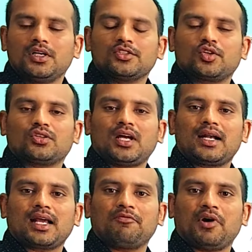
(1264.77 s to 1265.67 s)
so
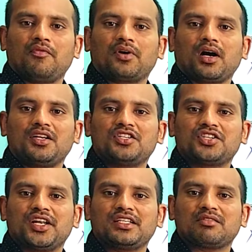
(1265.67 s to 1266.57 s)
that type of
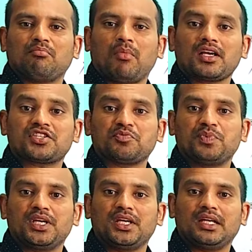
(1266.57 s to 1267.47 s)
constants must
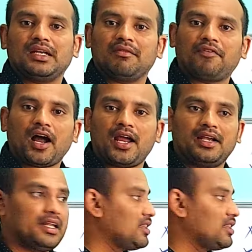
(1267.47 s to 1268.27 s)
be defined